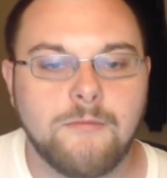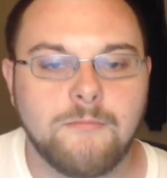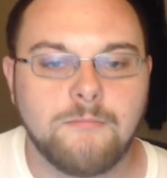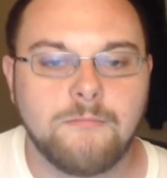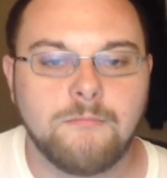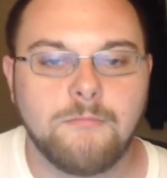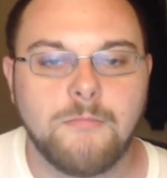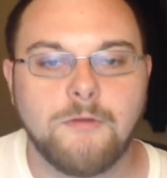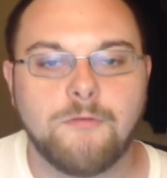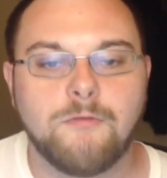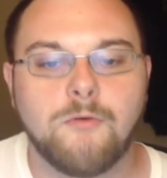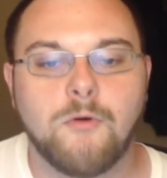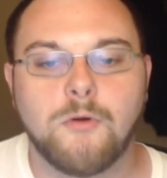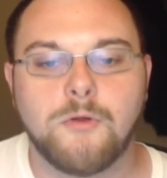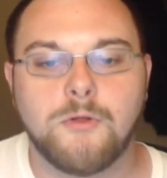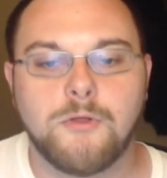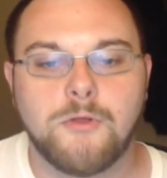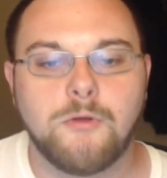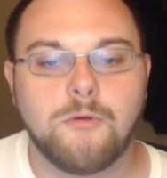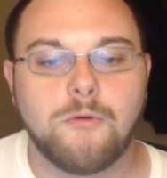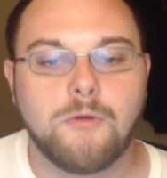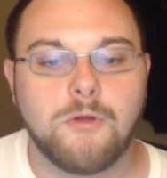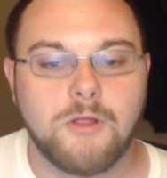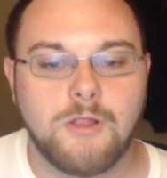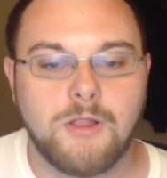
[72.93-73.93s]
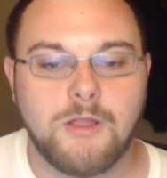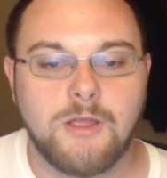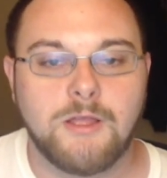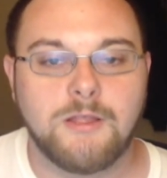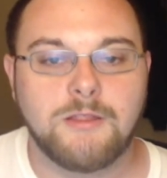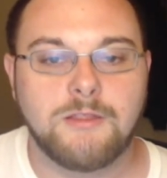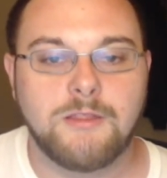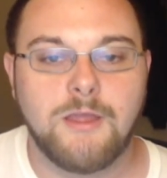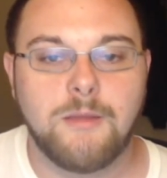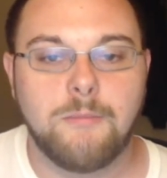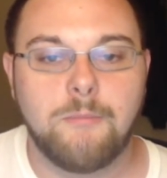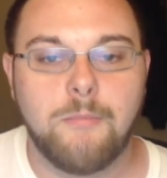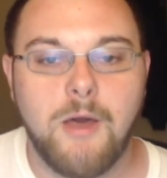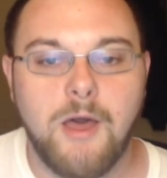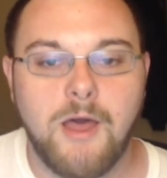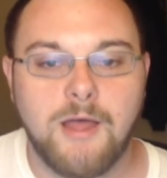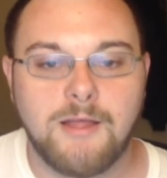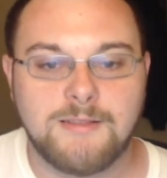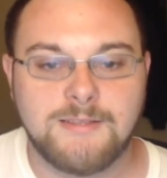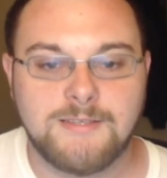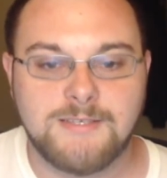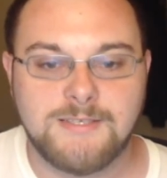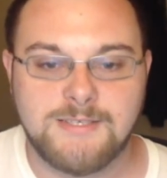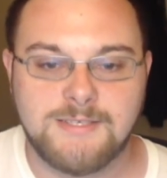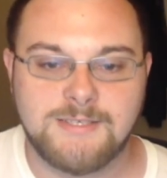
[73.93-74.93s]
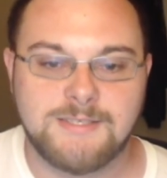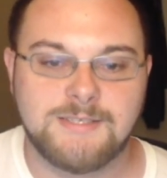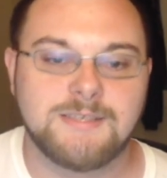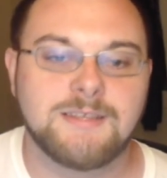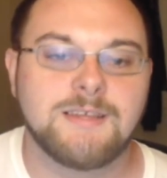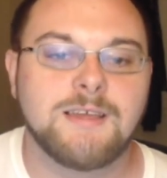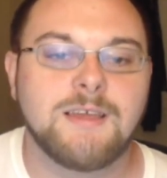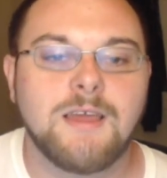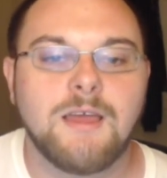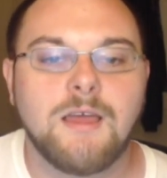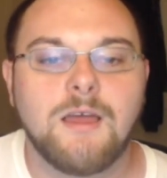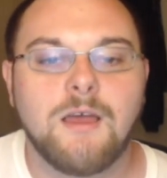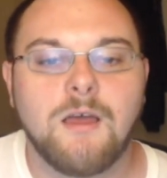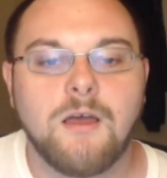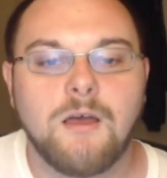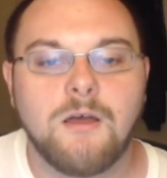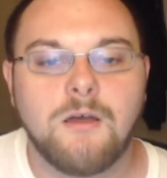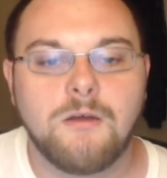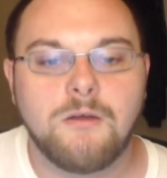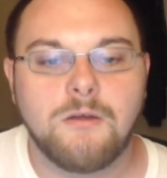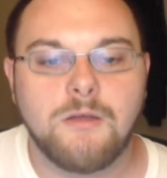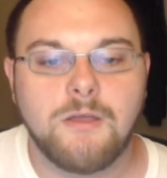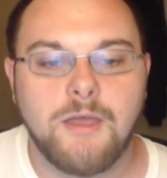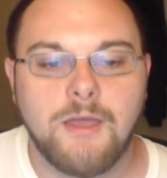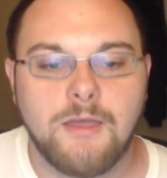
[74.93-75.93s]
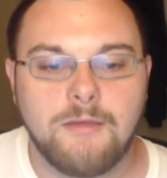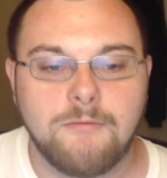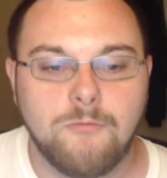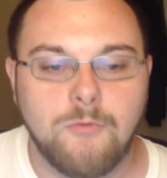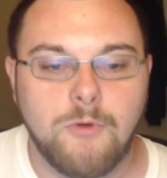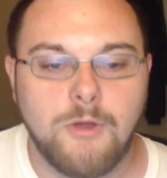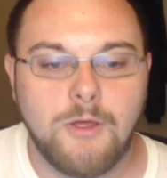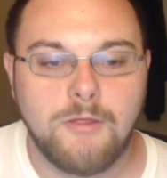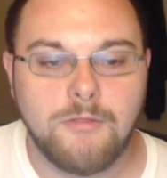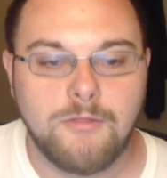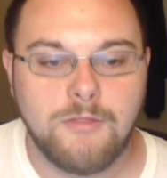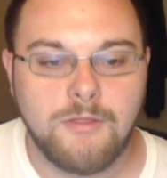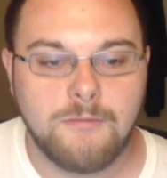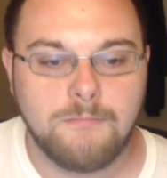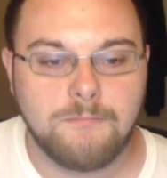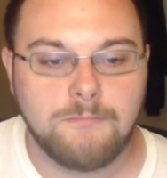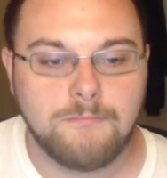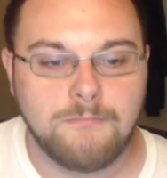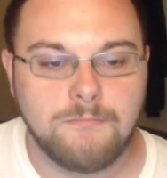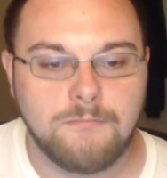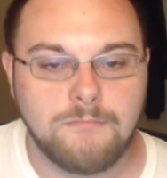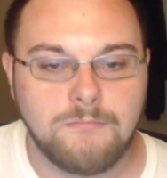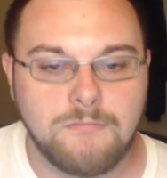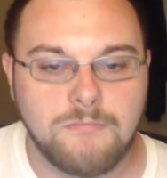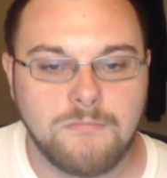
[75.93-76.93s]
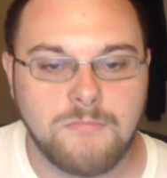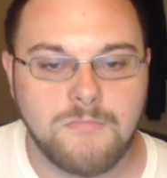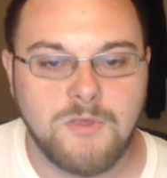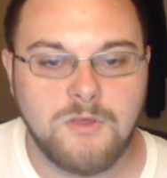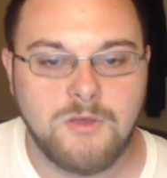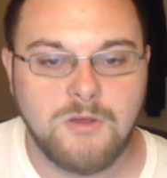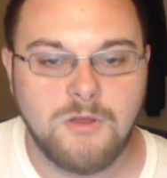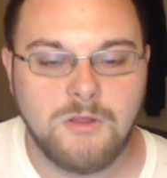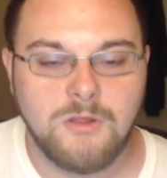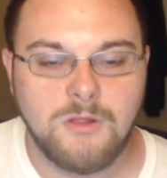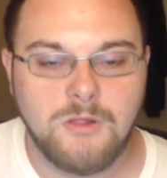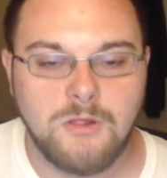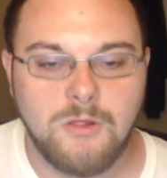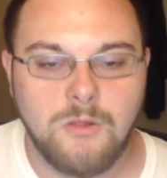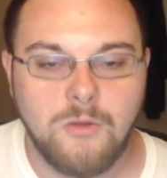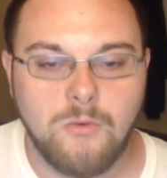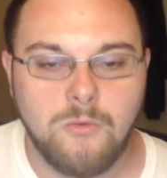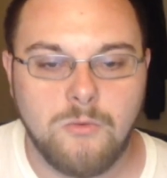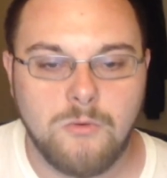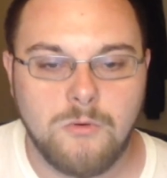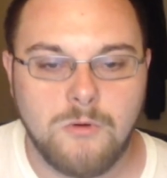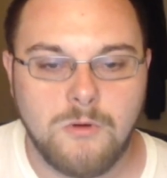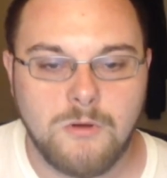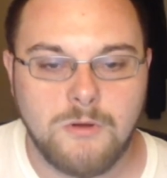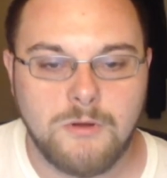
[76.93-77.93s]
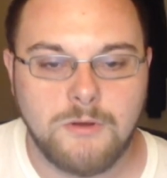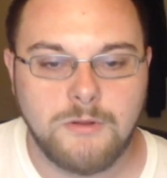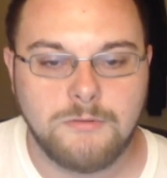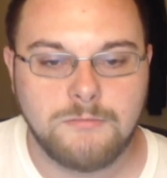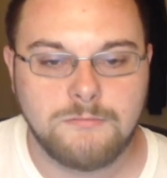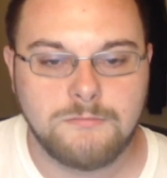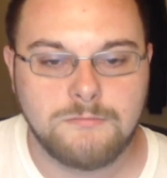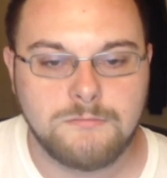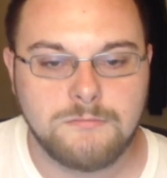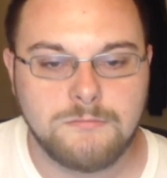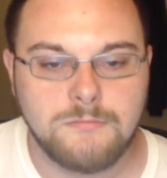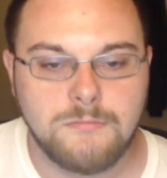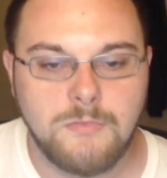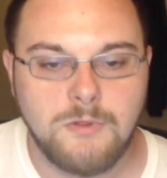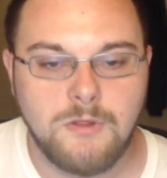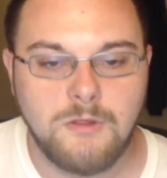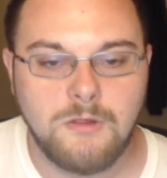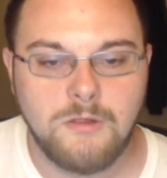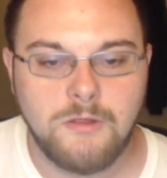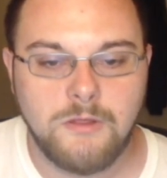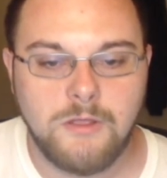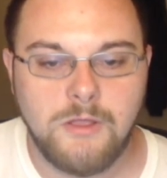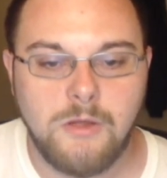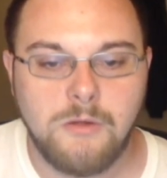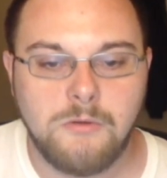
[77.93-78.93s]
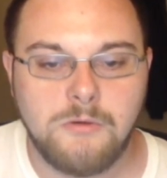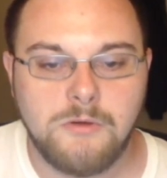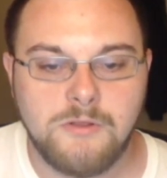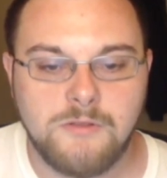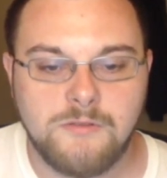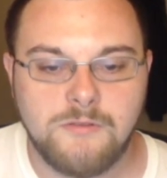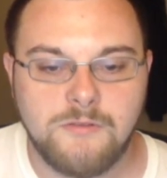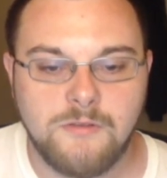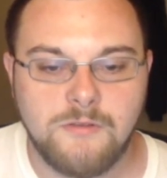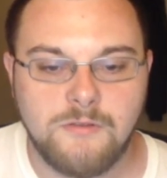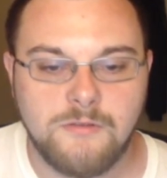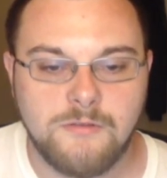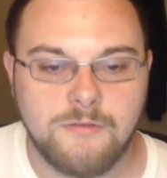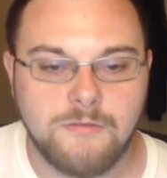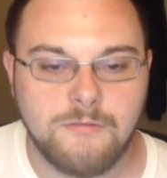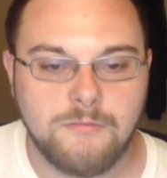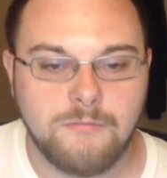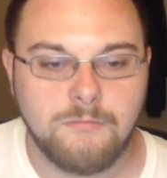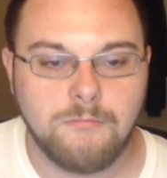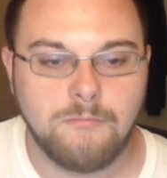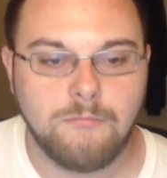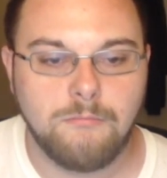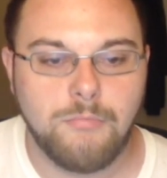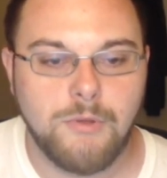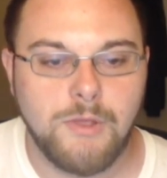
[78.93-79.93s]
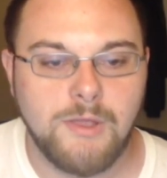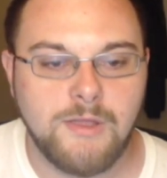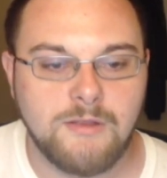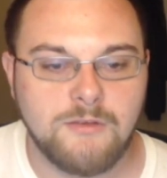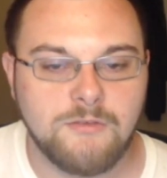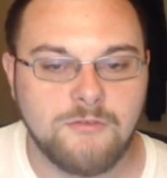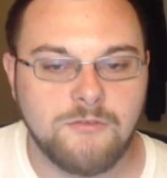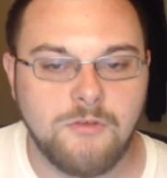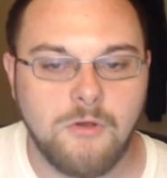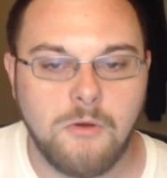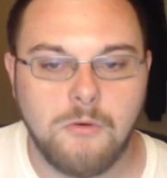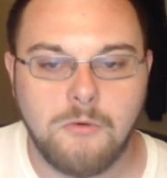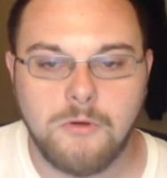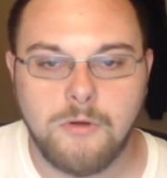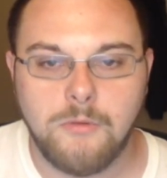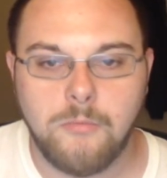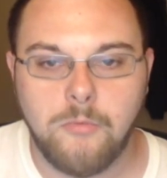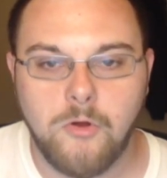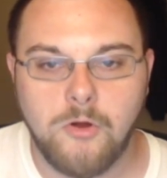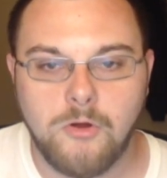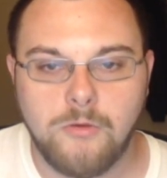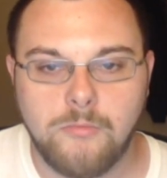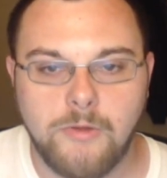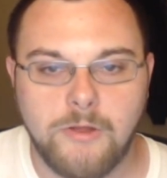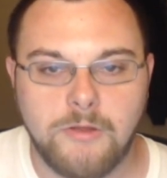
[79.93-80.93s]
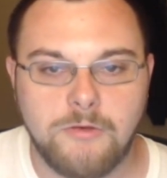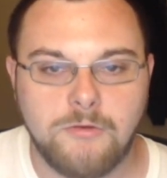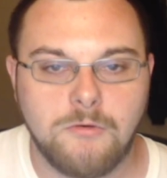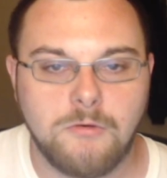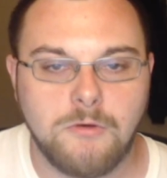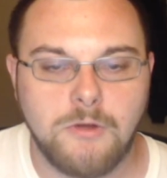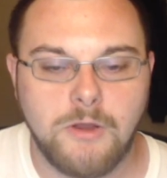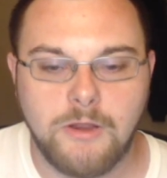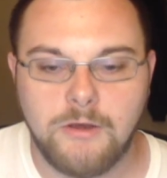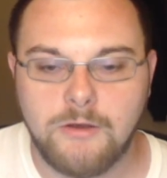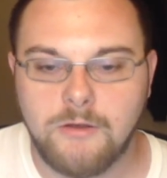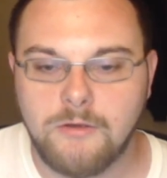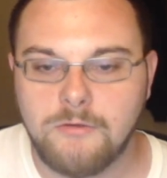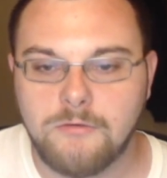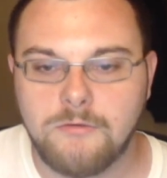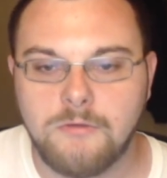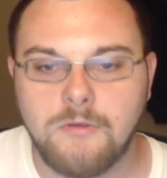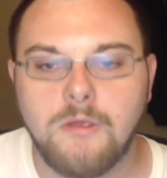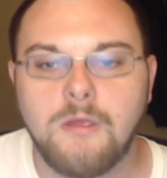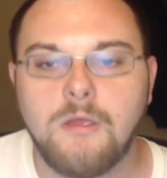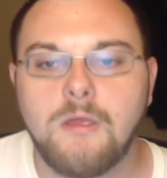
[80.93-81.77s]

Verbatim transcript: before you click the button. Okay, well, the good lord, Leonis is being torn apart by tornadoes.